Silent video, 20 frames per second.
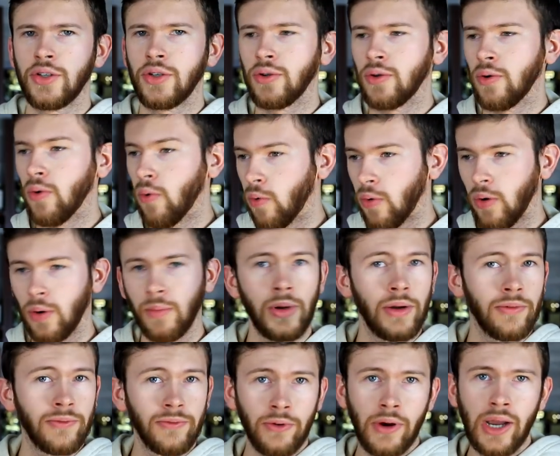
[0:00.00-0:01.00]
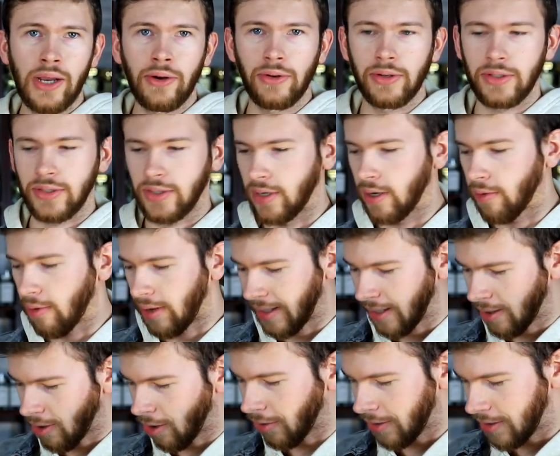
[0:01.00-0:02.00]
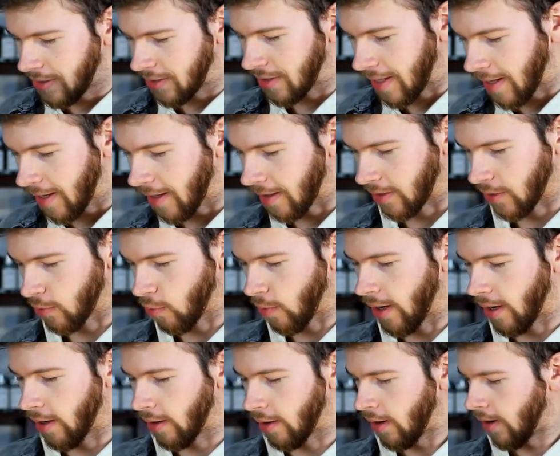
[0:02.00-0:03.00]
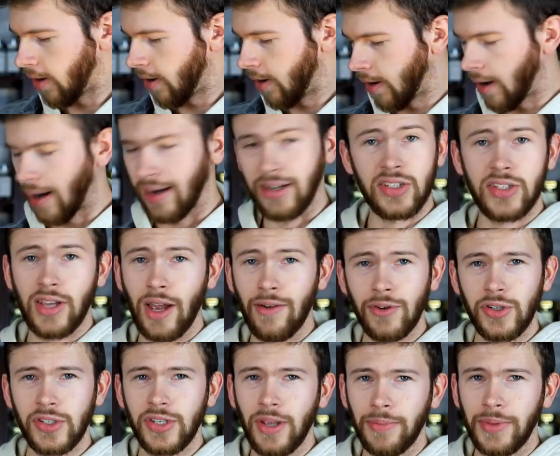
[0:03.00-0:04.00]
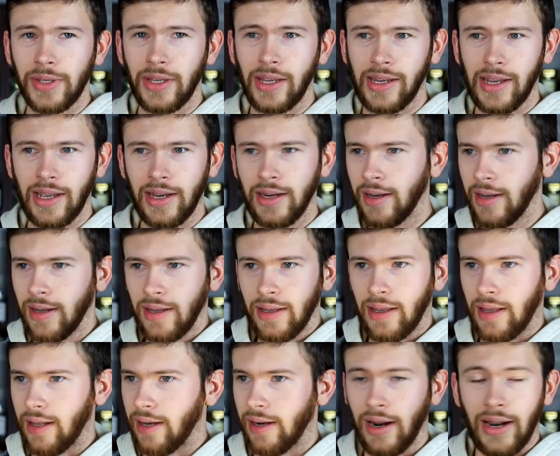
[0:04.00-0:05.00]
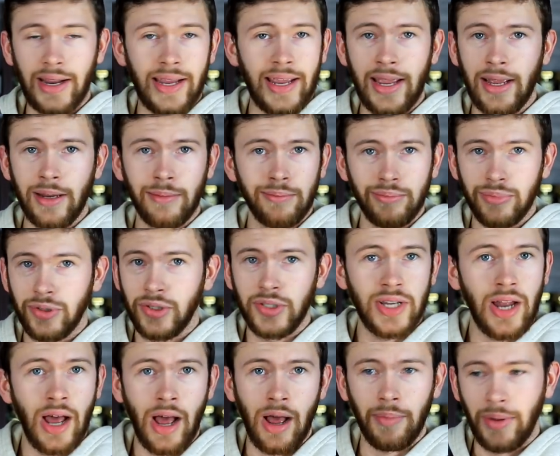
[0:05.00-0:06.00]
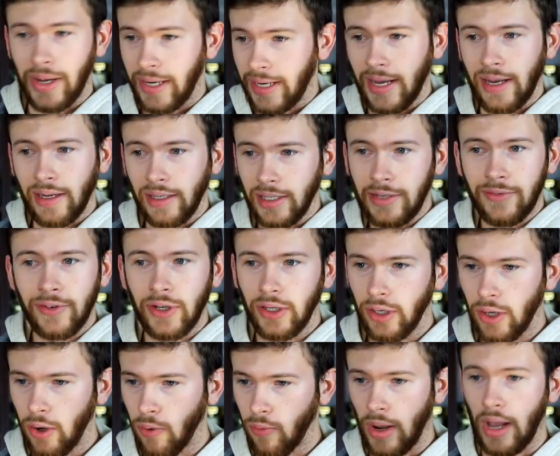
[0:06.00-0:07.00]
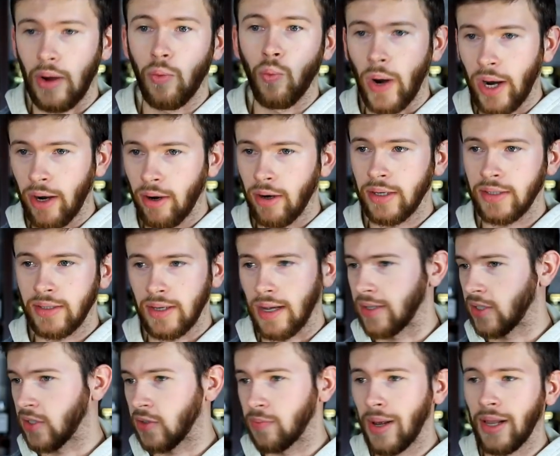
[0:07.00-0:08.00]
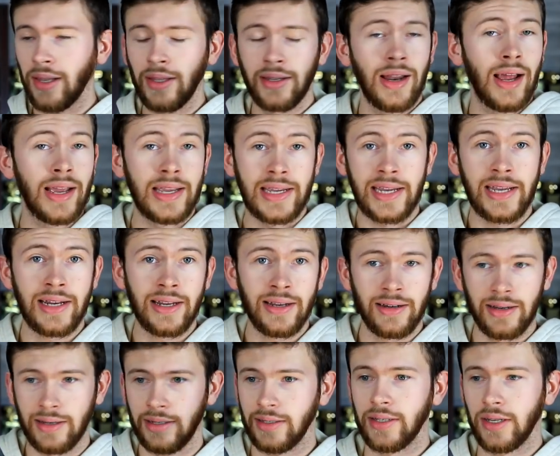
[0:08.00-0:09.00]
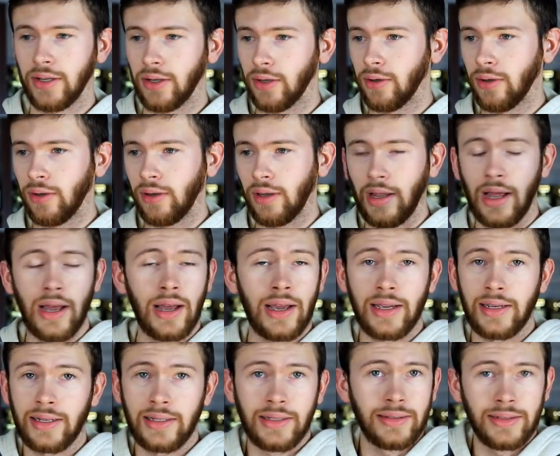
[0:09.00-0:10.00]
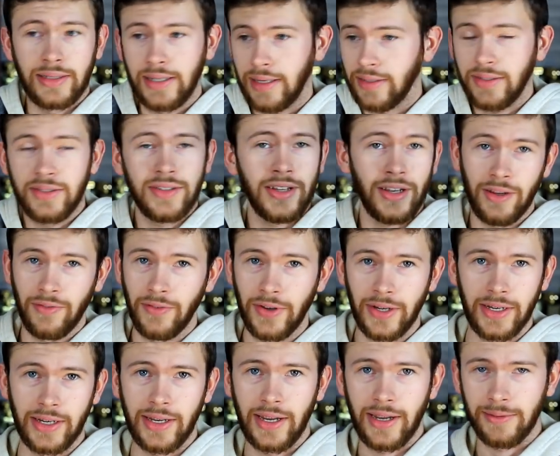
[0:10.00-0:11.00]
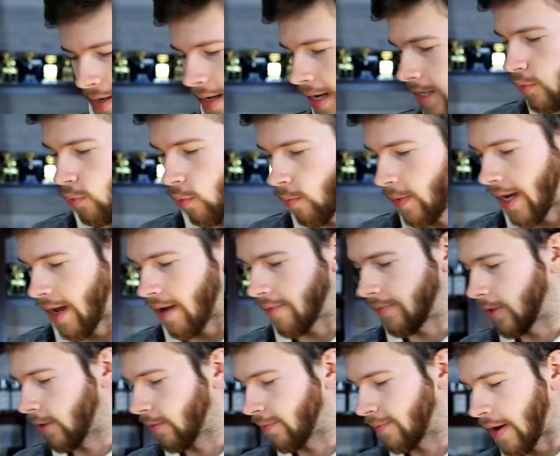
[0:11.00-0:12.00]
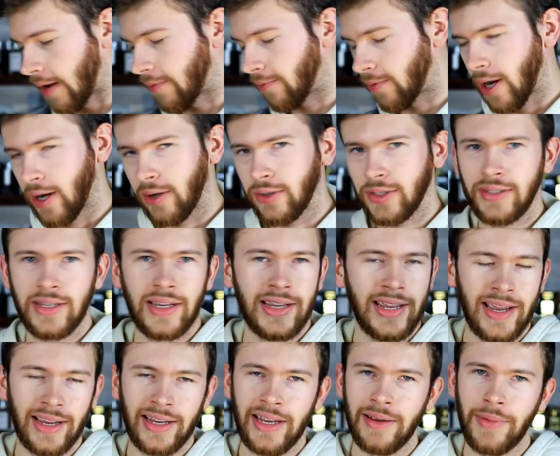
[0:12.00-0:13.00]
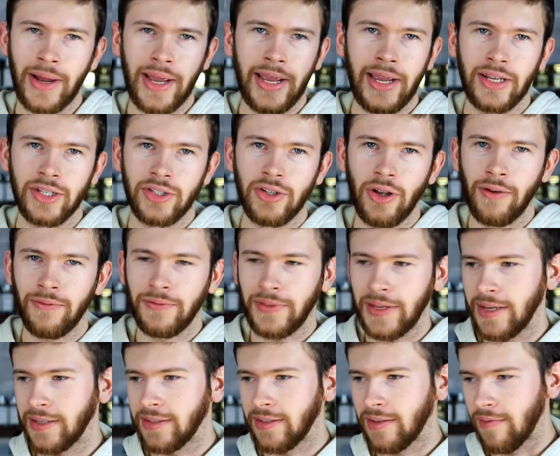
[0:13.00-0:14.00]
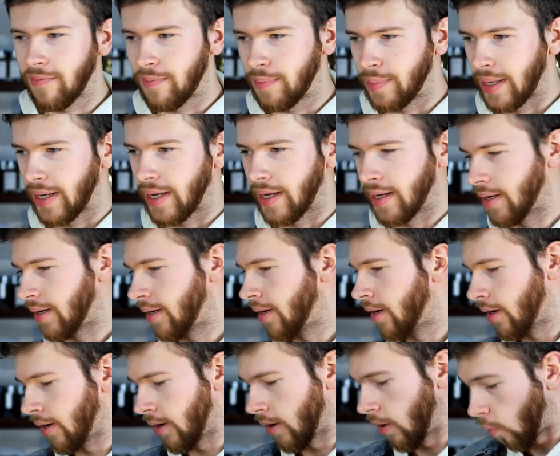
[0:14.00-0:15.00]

to, or a fragrance. You know, I get on these kicks where I discover something again and then I can't stop. I can't leave it alone. I wear it, I smell it, I eat it until I get sick of it again. And that's what we have here. Five fragrances I can't keep my hands off. These have been